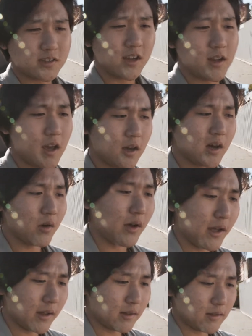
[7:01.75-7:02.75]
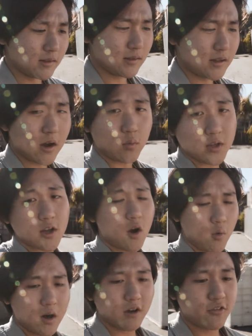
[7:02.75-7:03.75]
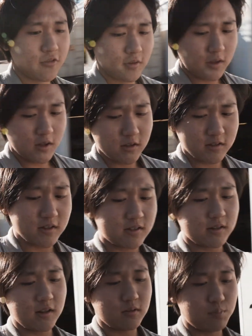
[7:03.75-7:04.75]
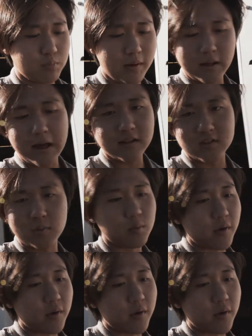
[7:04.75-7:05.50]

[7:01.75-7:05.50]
San Diego that we know of. This has to be